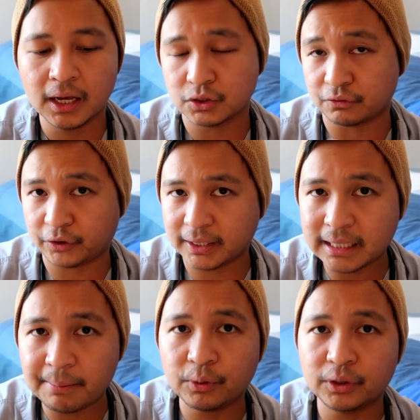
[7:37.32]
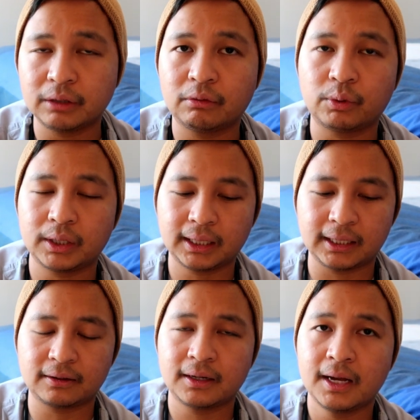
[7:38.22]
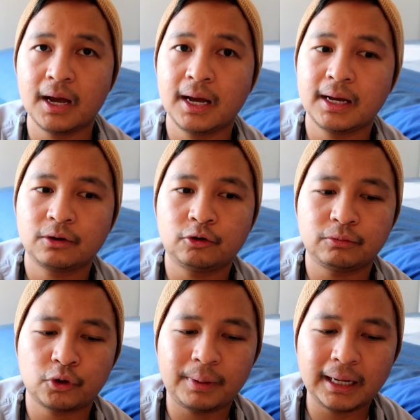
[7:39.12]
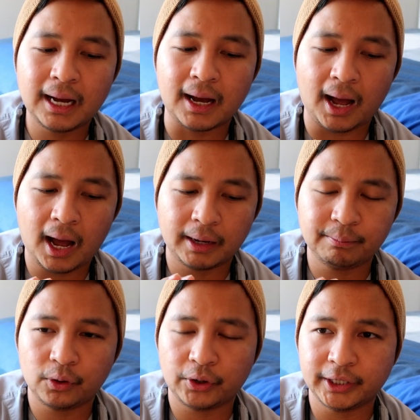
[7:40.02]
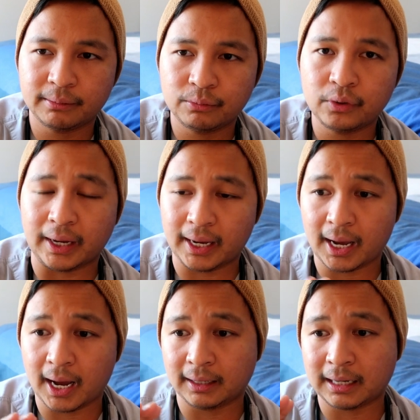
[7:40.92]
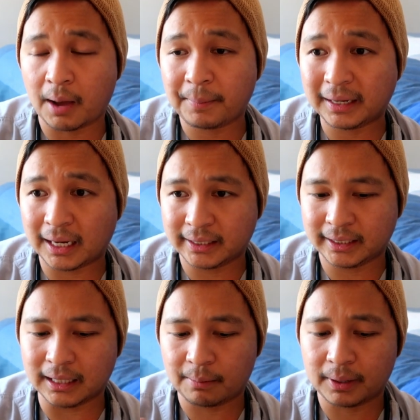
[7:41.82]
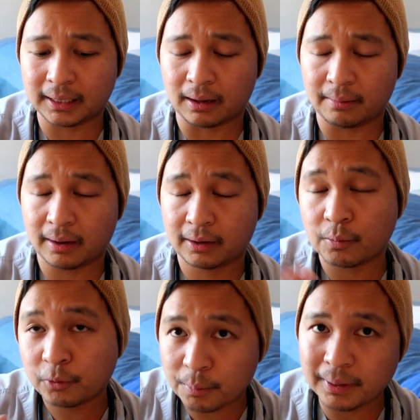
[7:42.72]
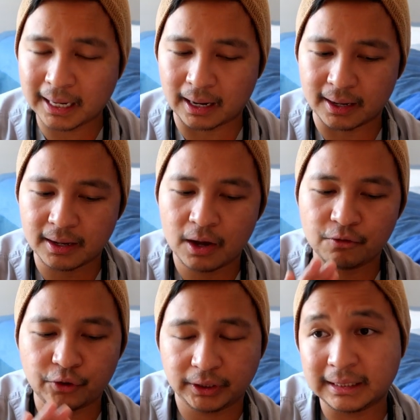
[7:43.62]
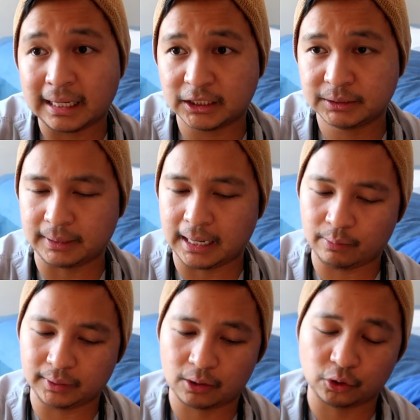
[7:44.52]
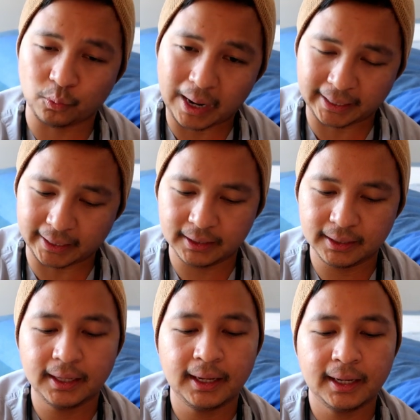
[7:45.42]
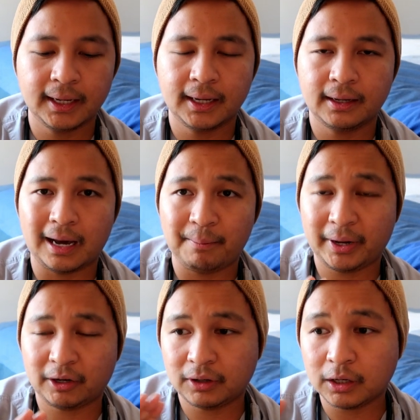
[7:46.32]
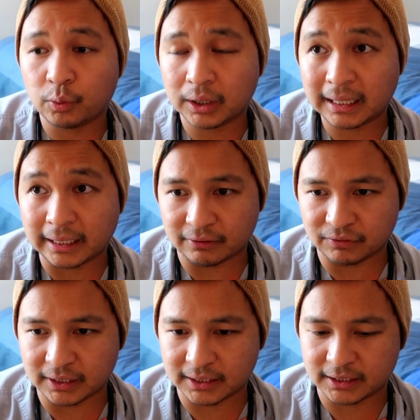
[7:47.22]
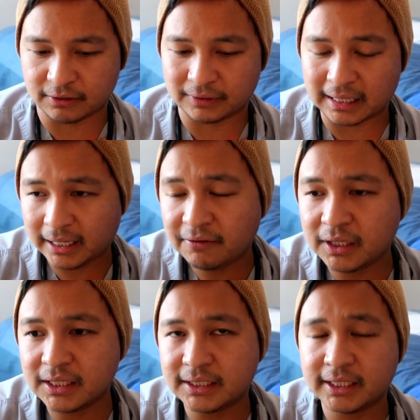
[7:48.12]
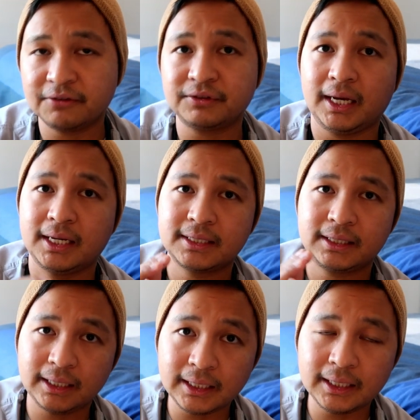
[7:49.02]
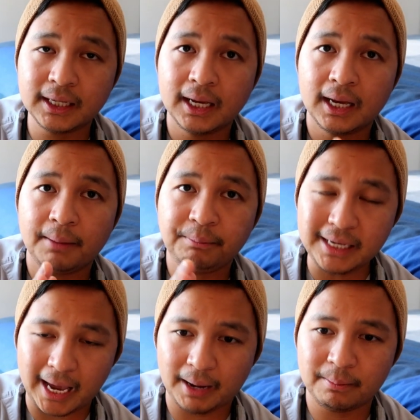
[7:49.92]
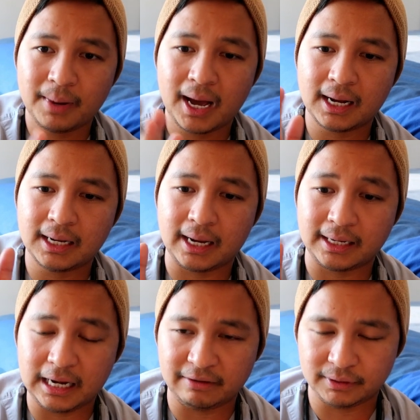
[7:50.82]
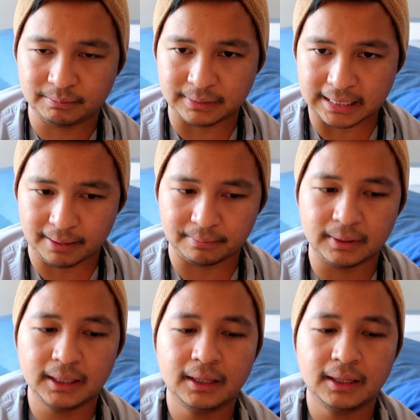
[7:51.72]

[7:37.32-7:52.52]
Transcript: So for example, nag-work ka ng, kumbaga, ang employer mo nakapag-agreed upon na, kumbaga, $40 per hour ka kunwari. Pero nag-work ka ng evening shift. Ang evening shift is 3 p.m. hanggang 11 p.m.